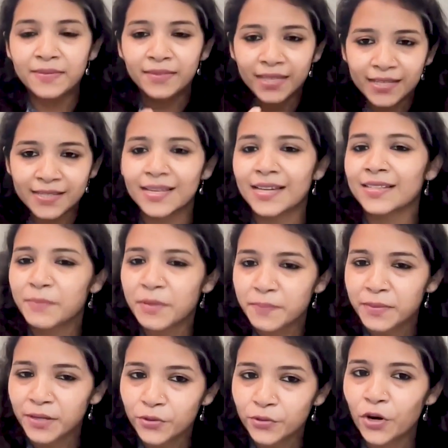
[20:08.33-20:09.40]
things that
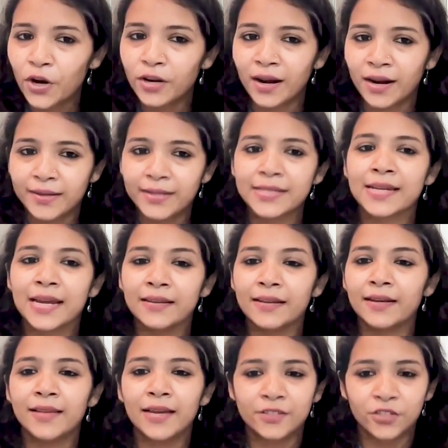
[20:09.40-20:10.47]
people do not understand,
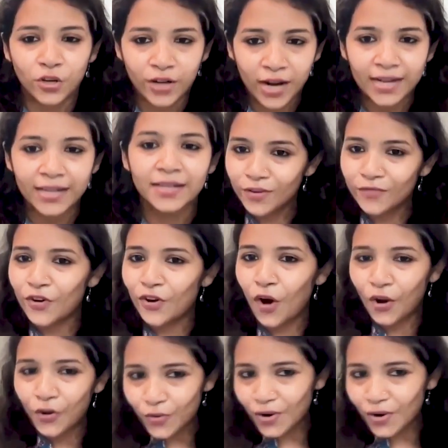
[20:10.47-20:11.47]
that that's your right. If you're gone